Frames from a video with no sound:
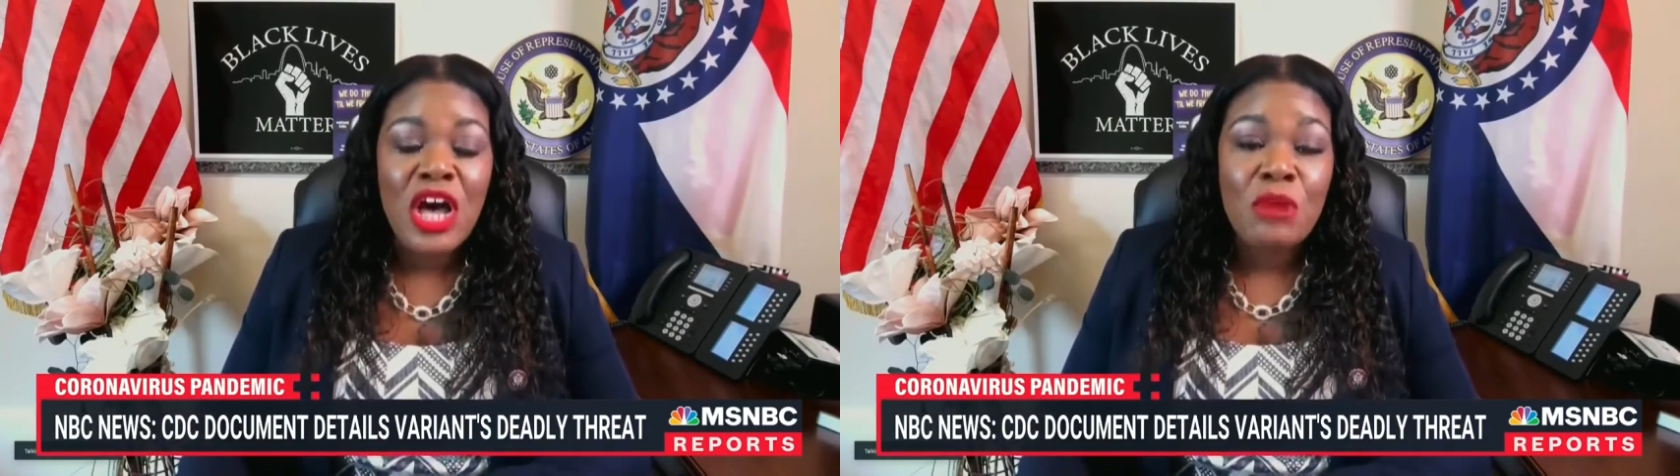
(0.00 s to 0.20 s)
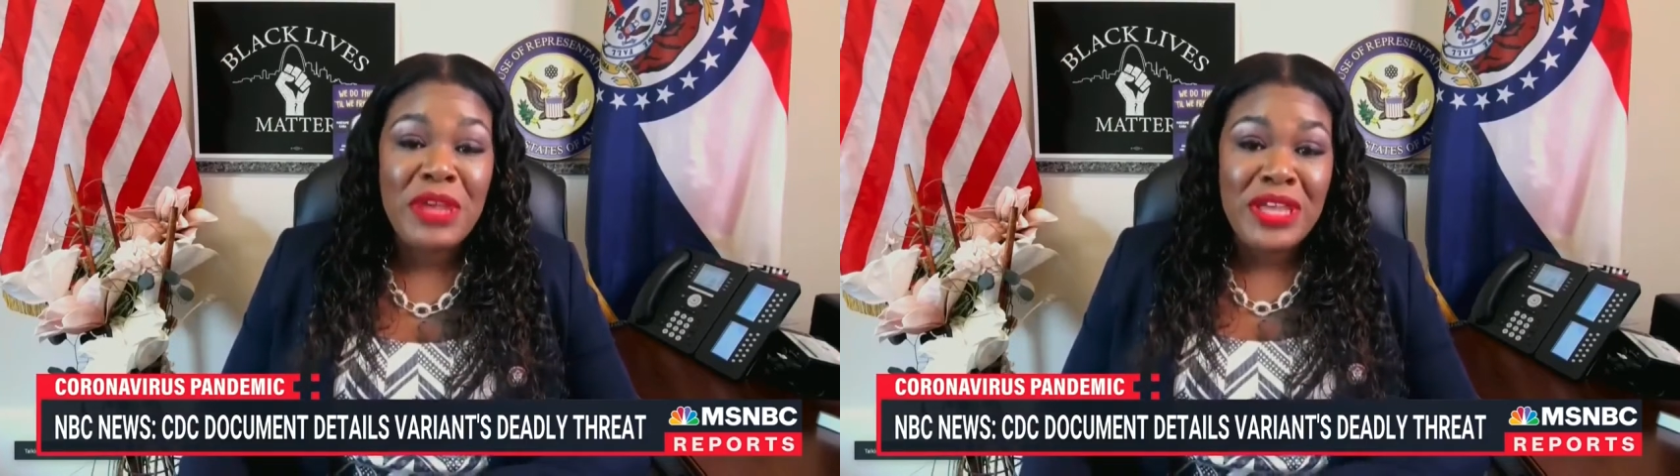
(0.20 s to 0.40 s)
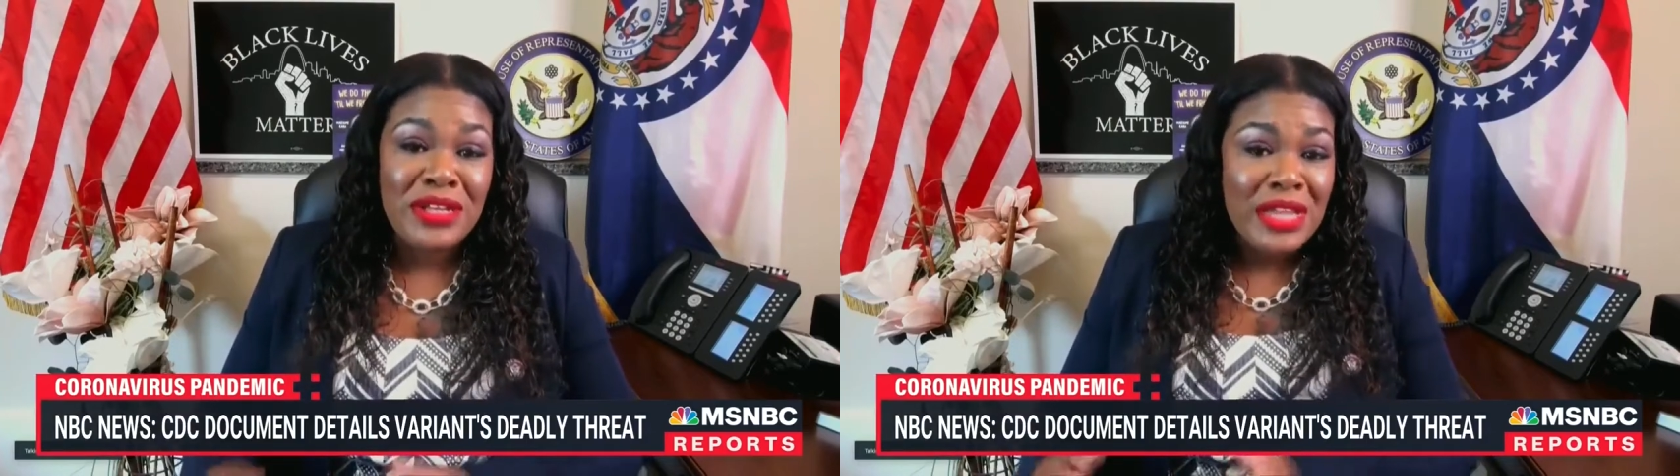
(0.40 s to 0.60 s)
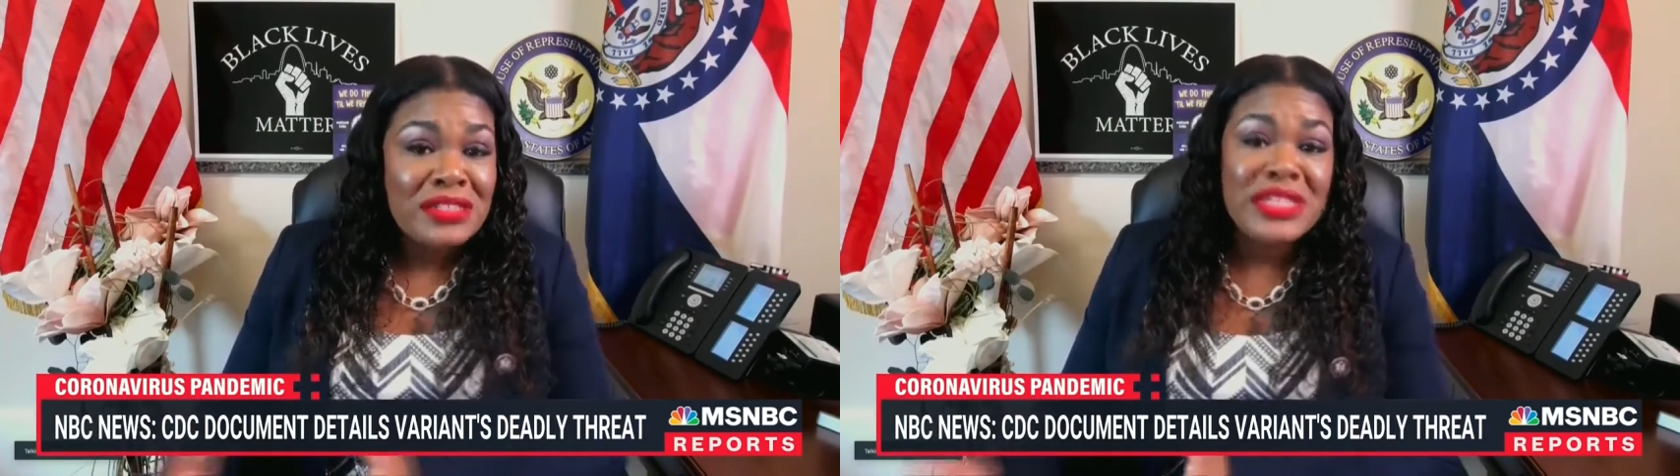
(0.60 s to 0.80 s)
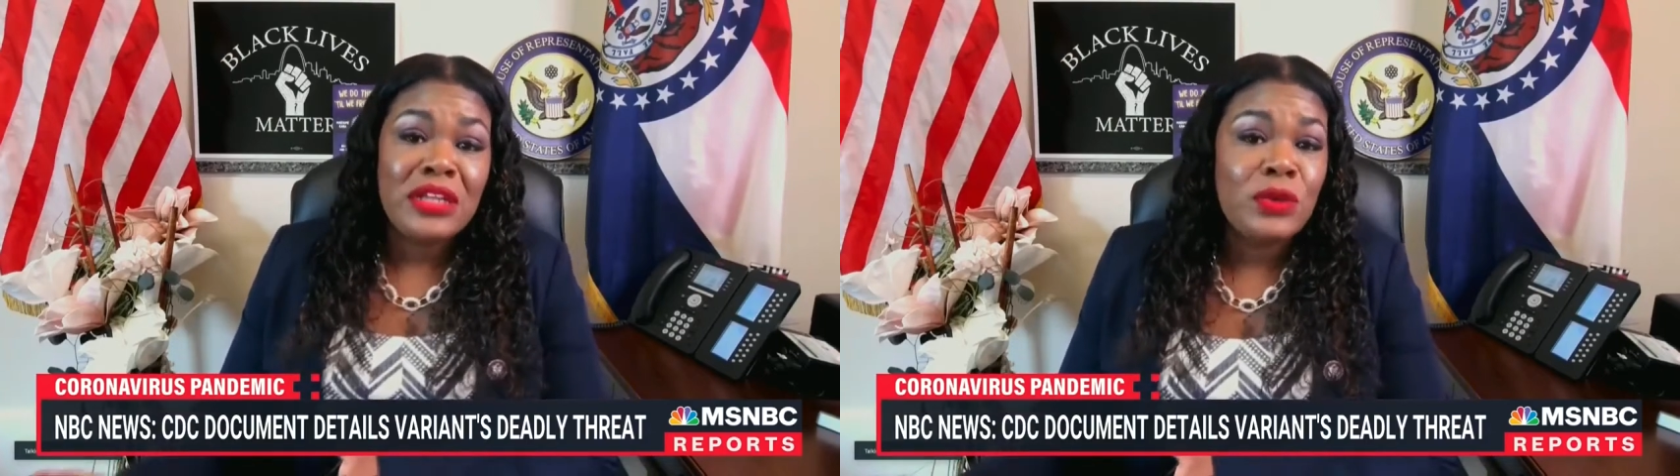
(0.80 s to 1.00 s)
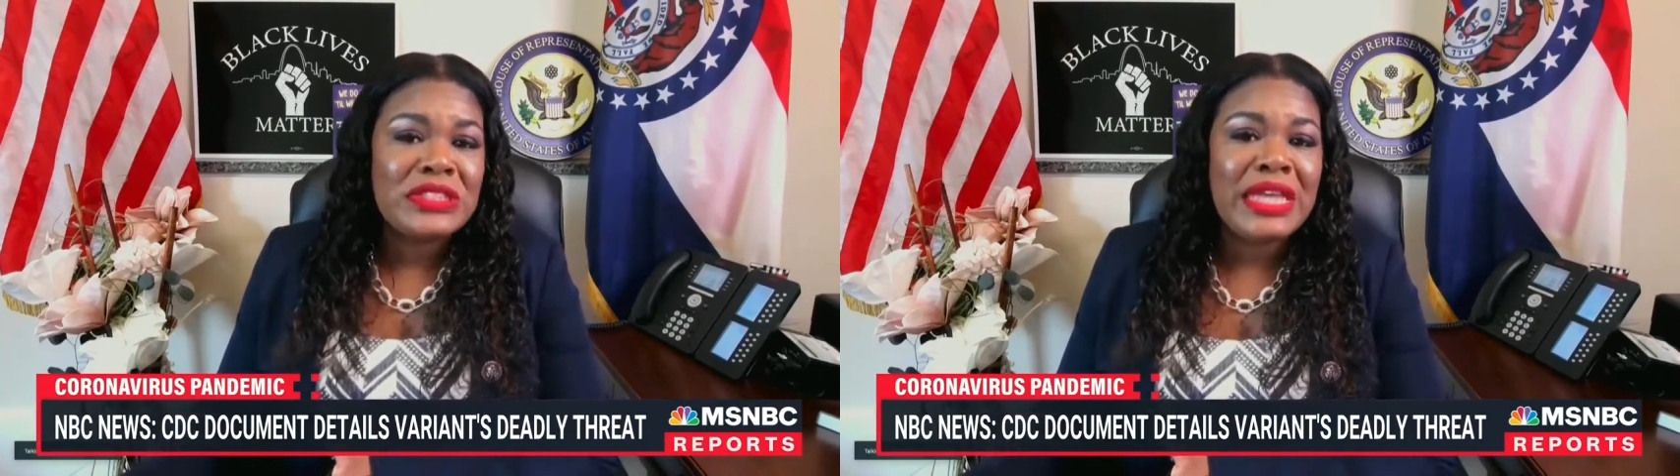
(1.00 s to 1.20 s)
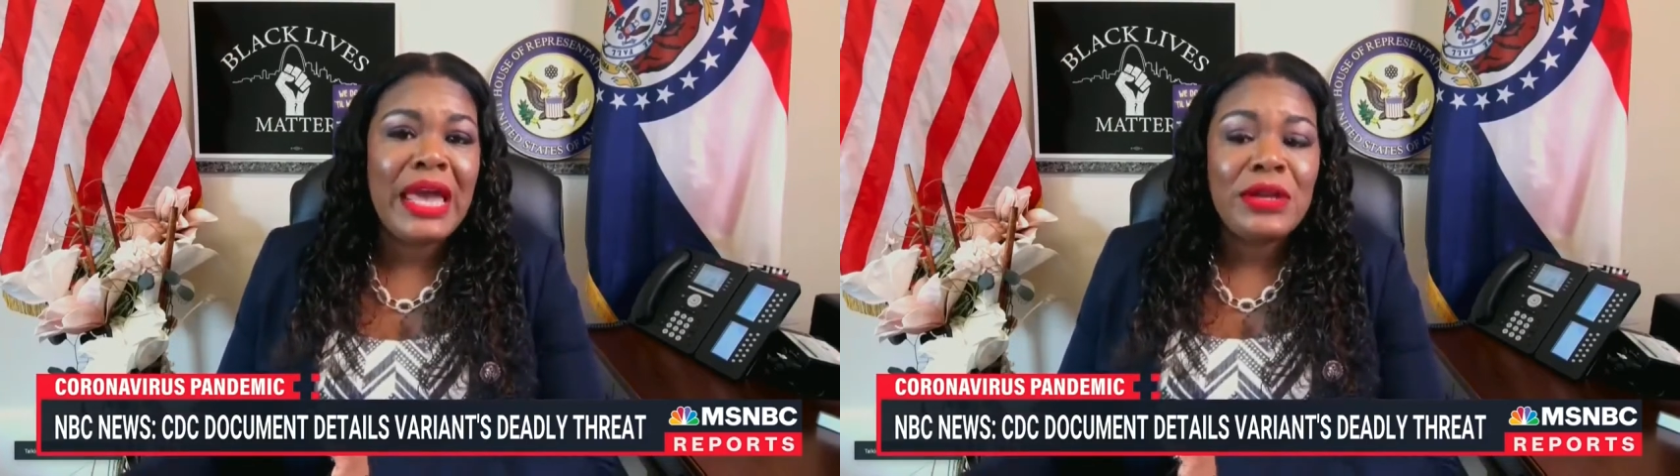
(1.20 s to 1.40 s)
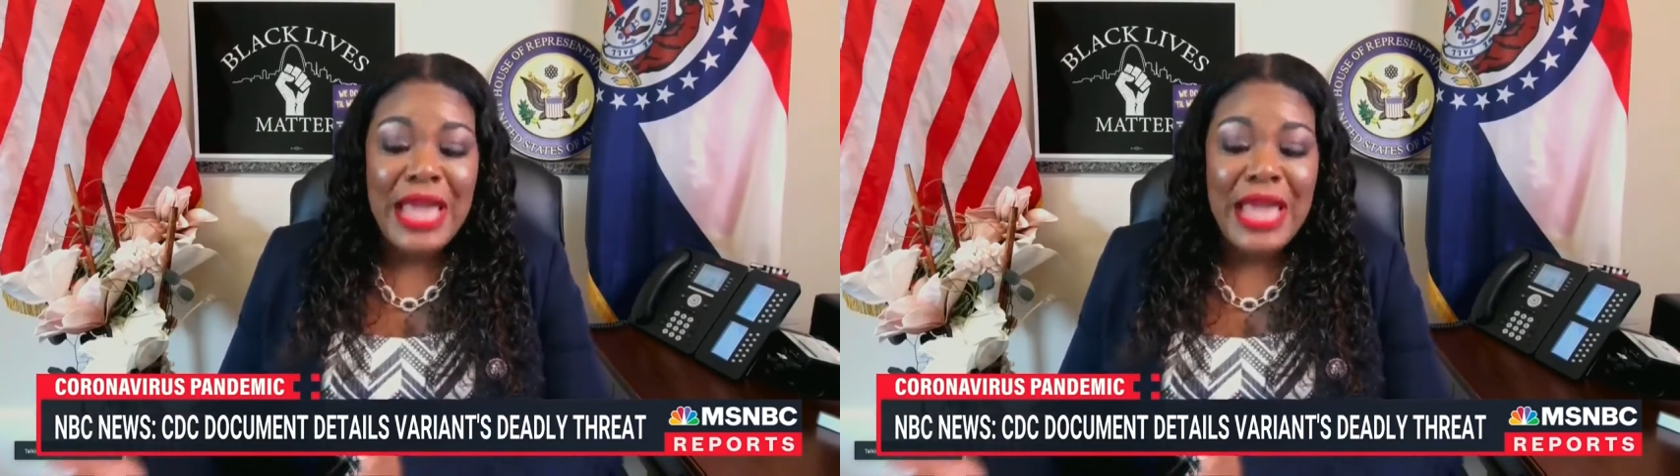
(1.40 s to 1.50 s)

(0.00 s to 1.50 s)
in St. Louis County.